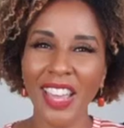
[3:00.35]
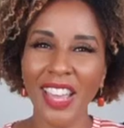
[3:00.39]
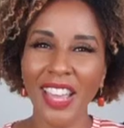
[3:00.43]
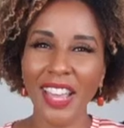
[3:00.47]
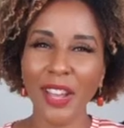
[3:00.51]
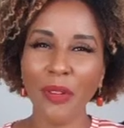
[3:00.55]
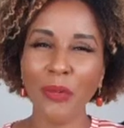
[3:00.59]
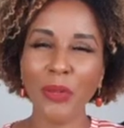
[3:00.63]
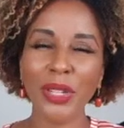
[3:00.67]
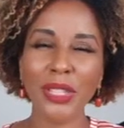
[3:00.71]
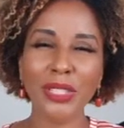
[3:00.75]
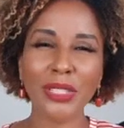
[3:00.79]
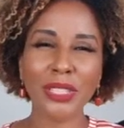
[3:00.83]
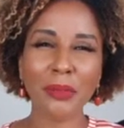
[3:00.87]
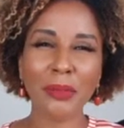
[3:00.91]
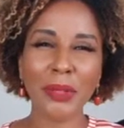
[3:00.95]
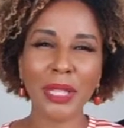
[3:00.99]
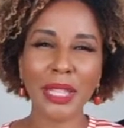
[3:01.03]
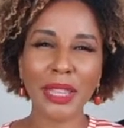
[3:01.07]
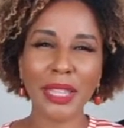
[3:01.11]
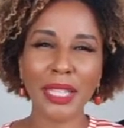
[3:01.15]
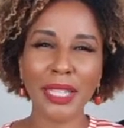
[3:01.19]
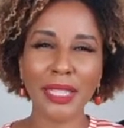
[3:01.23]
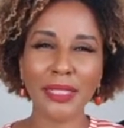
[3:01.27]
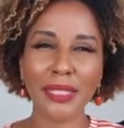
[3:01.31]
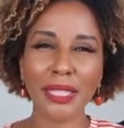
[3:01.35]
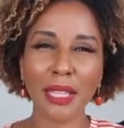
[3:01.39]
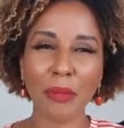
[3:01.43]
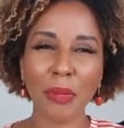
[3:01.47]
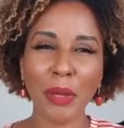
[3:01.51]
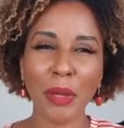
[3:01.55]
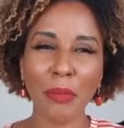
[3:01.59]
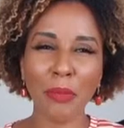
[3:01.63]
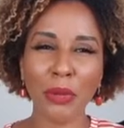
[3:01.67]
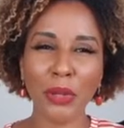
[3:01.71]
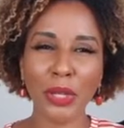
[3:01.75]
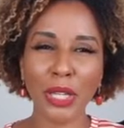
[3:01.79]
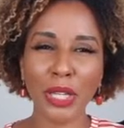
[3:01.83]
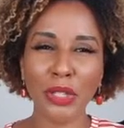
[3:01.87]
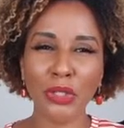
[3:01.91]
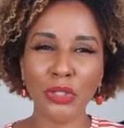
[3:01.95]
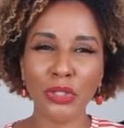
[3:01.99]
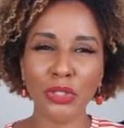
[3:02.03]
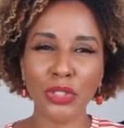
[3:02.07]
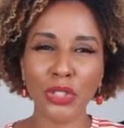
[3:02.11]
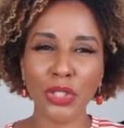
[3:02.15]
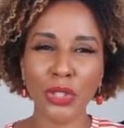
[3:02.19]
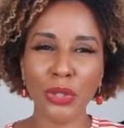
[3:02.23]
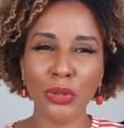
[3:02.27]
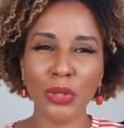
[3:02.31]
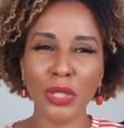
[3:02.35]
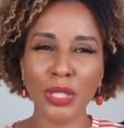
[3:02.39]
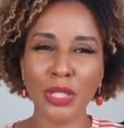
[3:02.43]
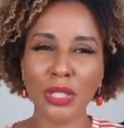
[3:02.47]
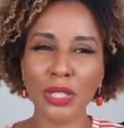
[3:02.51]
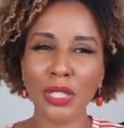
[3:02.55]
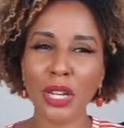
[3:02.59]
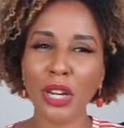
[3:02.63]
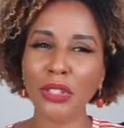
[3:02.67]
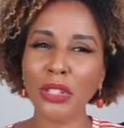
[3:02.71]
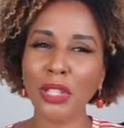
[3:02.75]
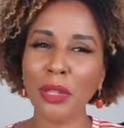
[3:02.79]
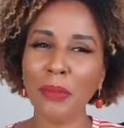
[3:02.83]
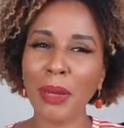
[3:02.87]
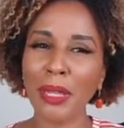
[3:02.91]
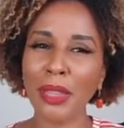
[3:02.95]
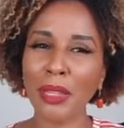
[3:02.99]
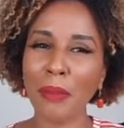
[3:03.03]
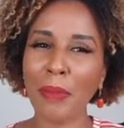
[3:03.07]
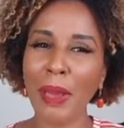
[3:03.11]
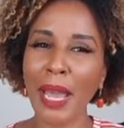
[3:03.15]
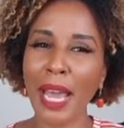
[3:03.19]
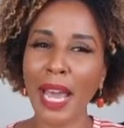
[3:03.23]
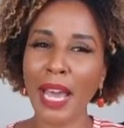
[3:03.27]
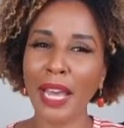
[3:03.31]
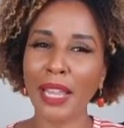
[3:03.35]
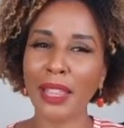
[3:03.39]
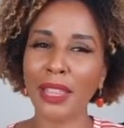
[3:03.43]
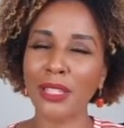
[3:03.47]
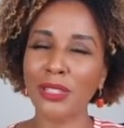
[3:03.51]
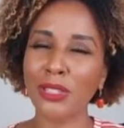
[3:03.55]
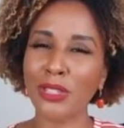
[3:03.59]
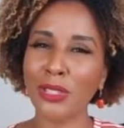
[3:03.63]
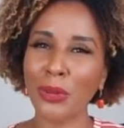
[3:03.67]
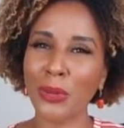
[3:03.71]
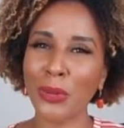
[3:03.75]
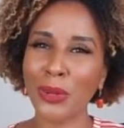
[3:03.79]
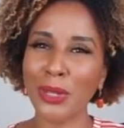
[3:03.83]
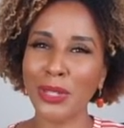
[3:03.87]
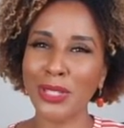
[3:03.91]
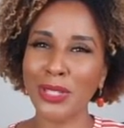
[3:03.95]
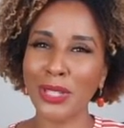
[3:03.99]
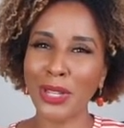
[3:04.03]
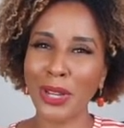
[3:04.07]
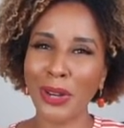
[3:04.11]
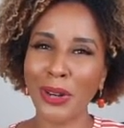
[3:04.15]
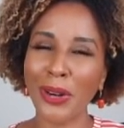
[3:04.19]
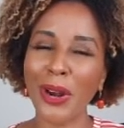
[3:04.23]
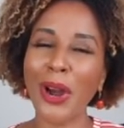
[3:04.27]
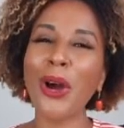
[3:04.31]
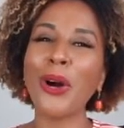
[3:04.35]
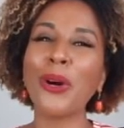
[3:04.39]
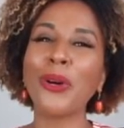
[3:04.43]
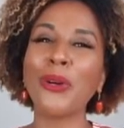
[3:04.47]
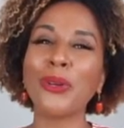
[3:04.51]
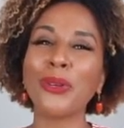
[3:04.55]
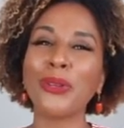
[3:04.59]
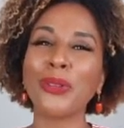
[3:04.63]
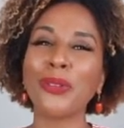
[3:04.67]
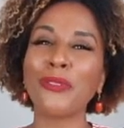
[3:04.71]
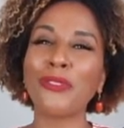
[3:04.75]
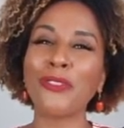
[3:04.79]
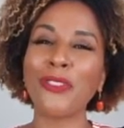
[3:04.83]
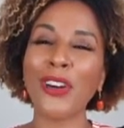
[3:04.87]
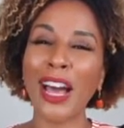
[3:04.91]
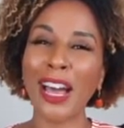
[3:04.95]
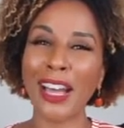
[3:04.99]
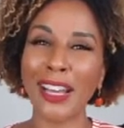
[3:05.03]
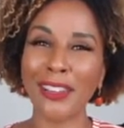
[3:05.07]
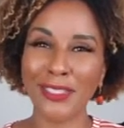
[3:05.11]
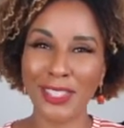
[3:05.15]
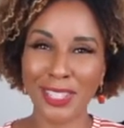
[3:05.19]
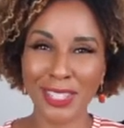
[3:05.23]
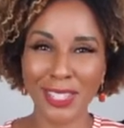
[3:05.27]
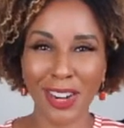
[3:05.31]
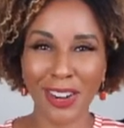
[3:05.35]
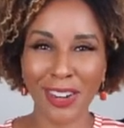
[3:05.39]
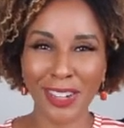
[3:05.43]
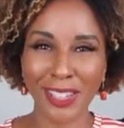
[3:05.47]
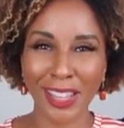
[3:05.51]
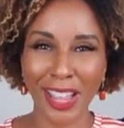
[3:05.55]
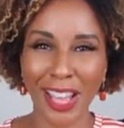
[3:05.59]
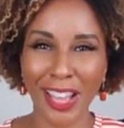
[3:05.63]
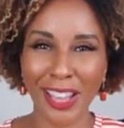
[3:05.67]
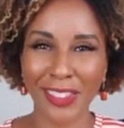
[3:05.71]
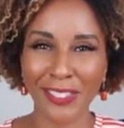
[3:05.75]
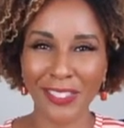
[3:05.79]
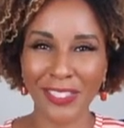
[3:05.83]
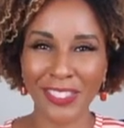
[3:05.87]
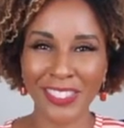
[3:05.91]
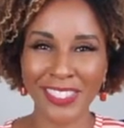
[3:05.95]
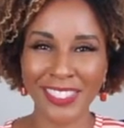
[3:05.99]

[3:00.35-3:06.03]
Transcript: And what are some of the things that people can do to start them on the path towards their own five star life?